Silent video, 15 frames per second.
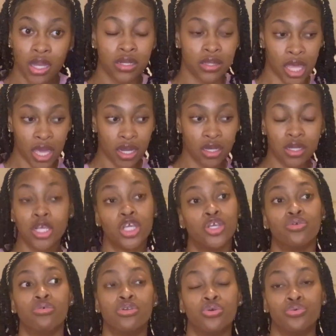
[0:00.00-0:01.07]
Then
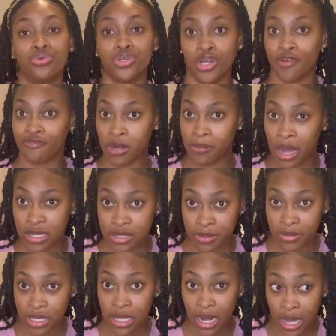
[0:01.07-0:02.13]
you do your
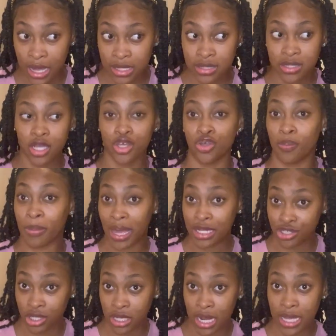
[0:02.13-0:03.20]
phlebotomy class, you pass
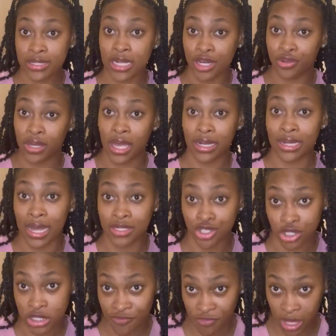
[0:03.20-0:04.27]
your class, and you get that
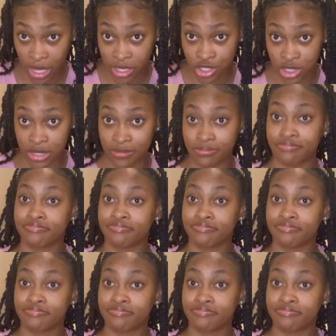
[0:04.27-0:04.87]
certification.